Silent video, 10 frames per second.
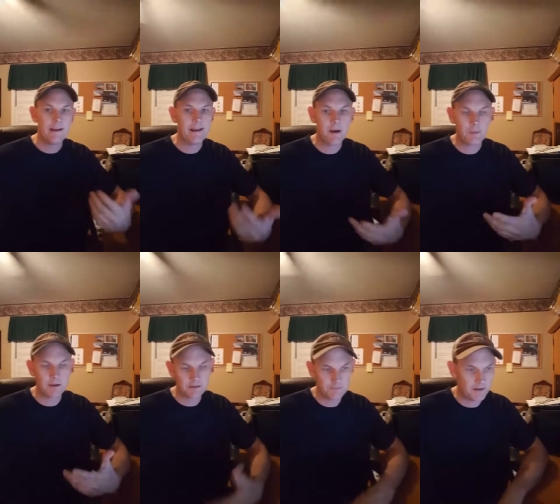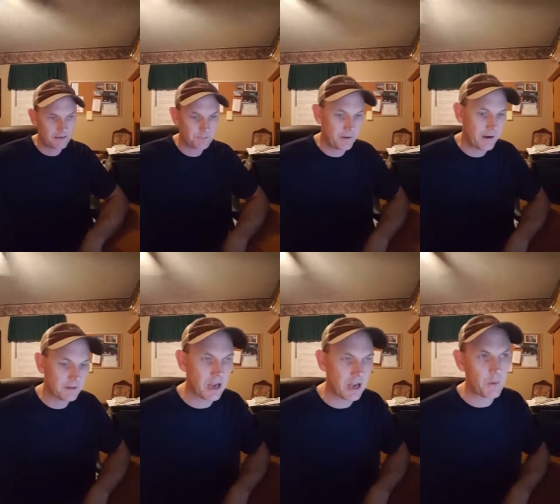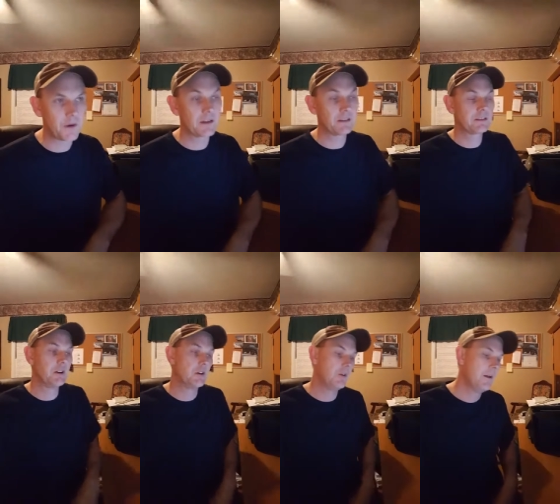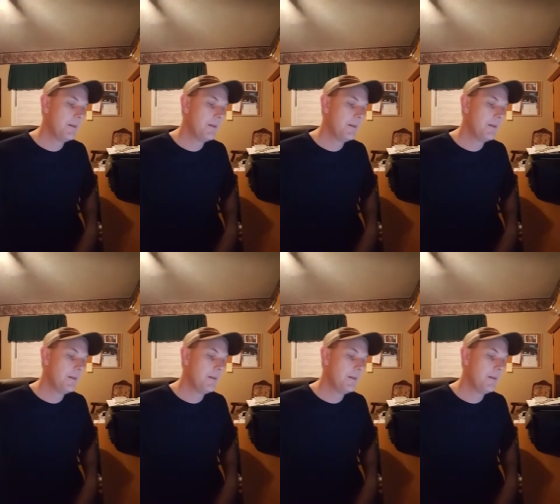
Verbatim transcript: Now my, my sprayer is not working, so